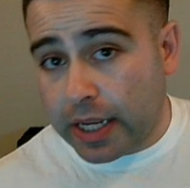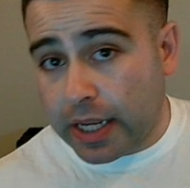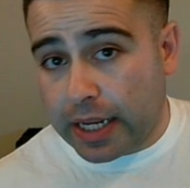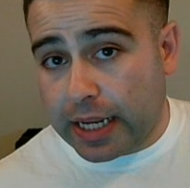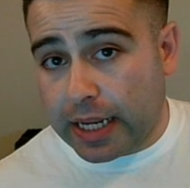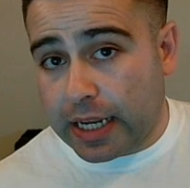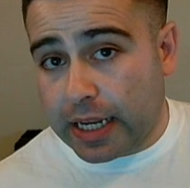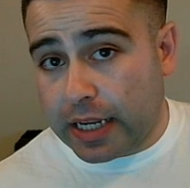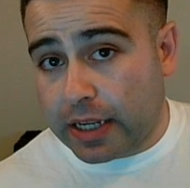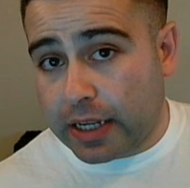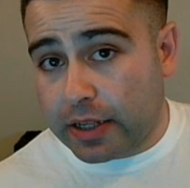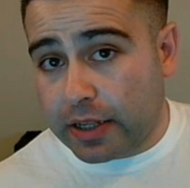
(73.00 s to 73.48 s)

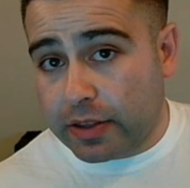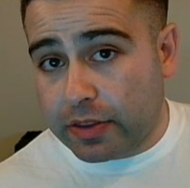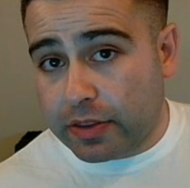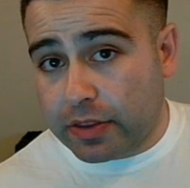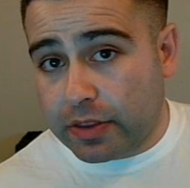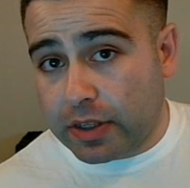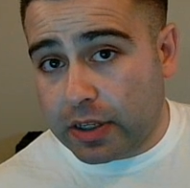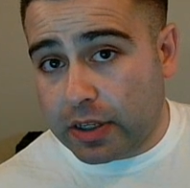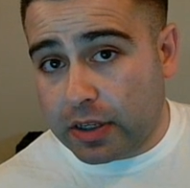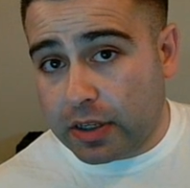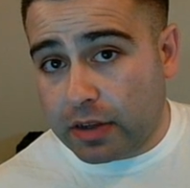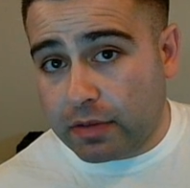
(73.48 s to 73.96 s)

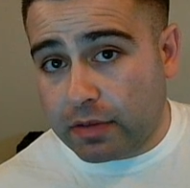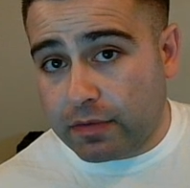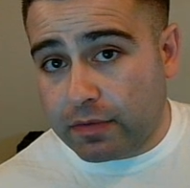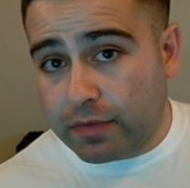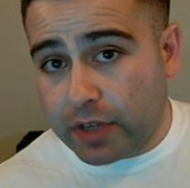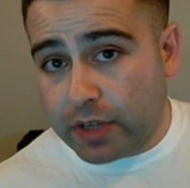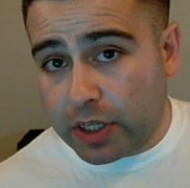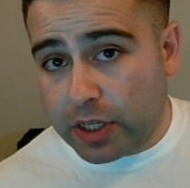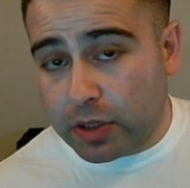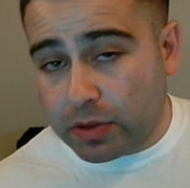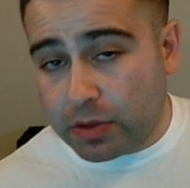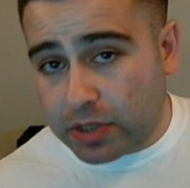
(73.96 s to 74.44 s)
And the
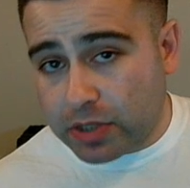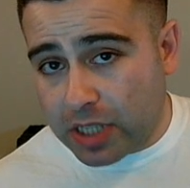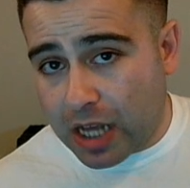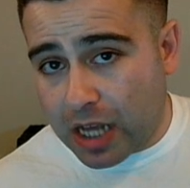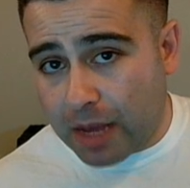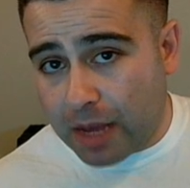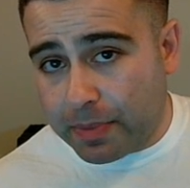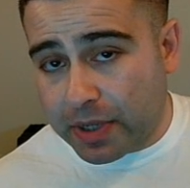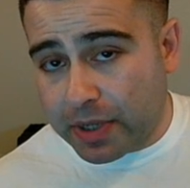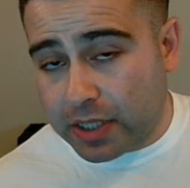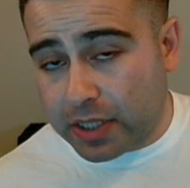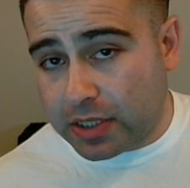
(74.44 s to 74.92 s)
video
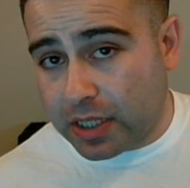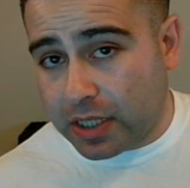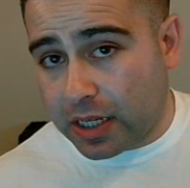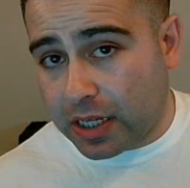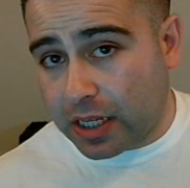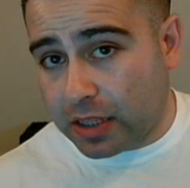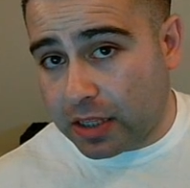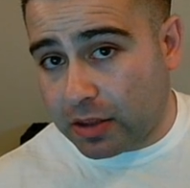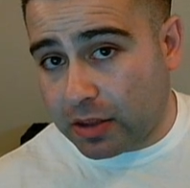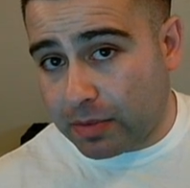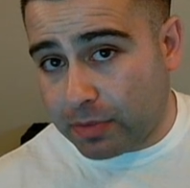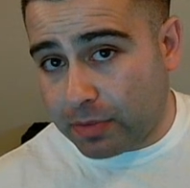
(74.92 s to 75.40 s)
topics
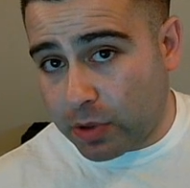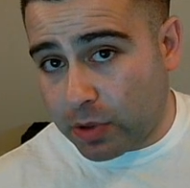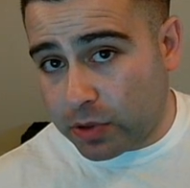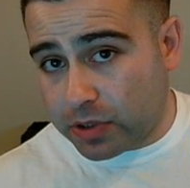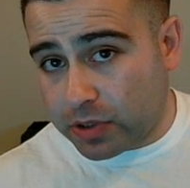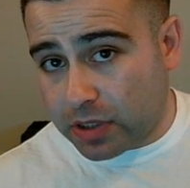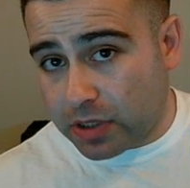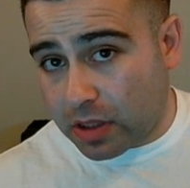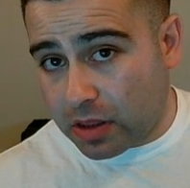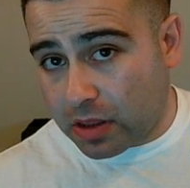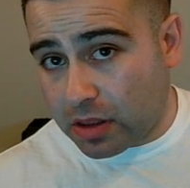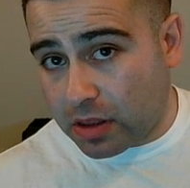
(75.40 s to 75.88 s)
that get the
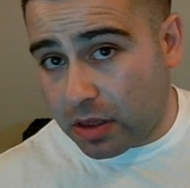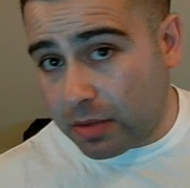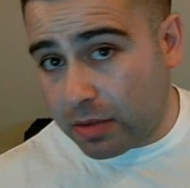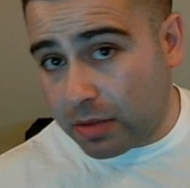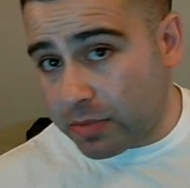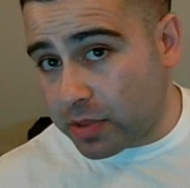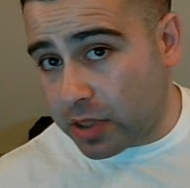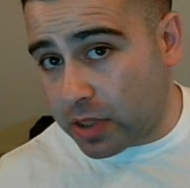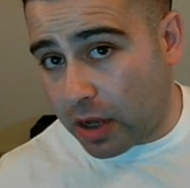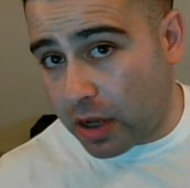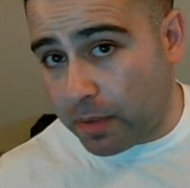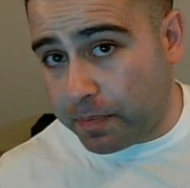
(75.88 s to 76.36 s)
most
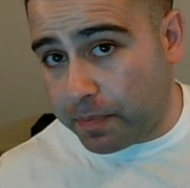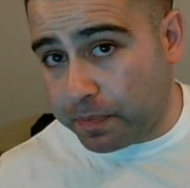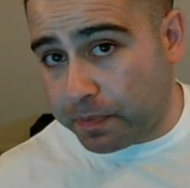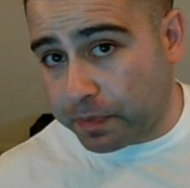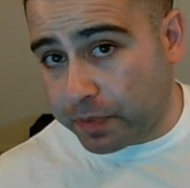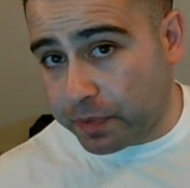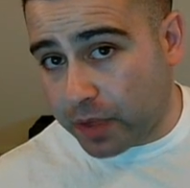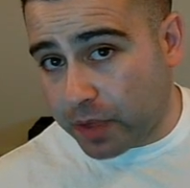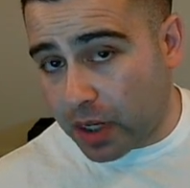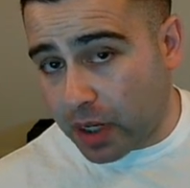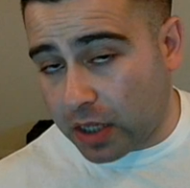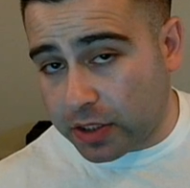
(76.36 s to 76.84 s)
thumbs
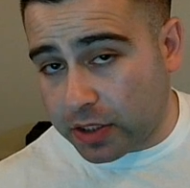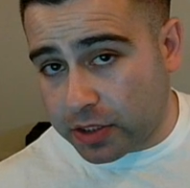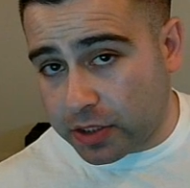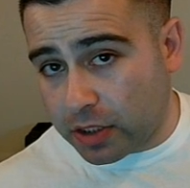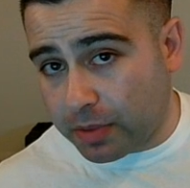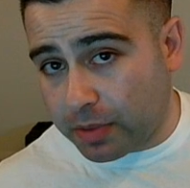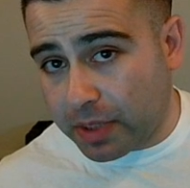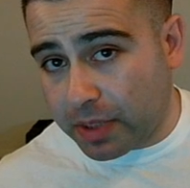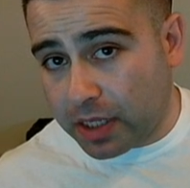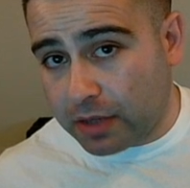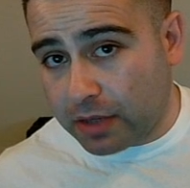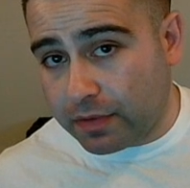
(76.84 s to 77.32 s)
up, I'll
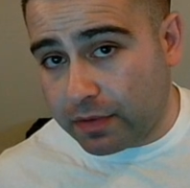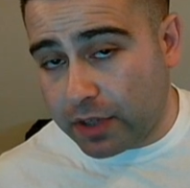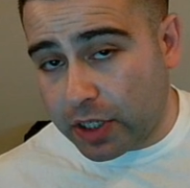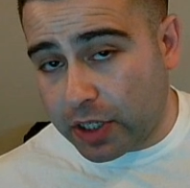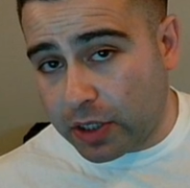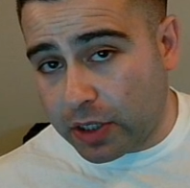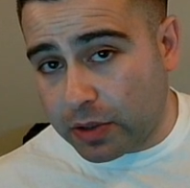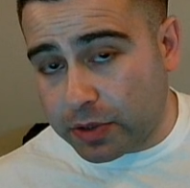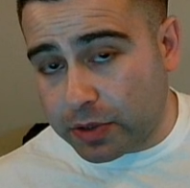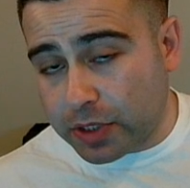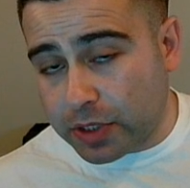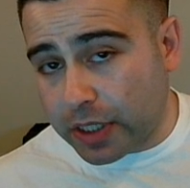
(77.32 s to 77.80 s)
start making
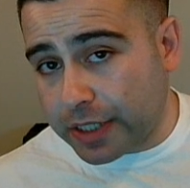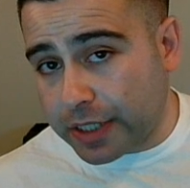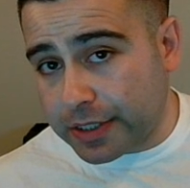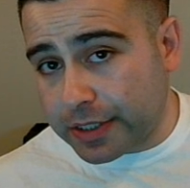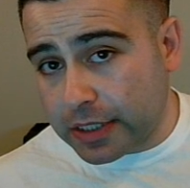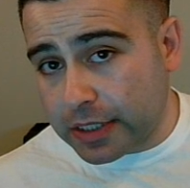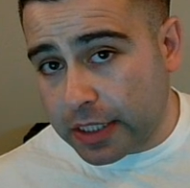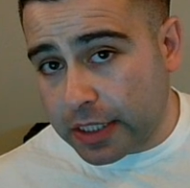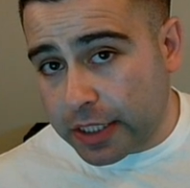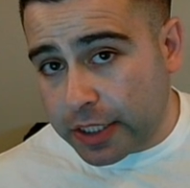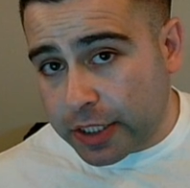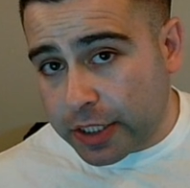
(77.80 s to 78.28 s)
videos
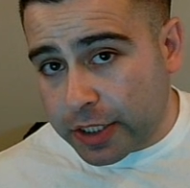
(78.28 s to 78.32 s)
on.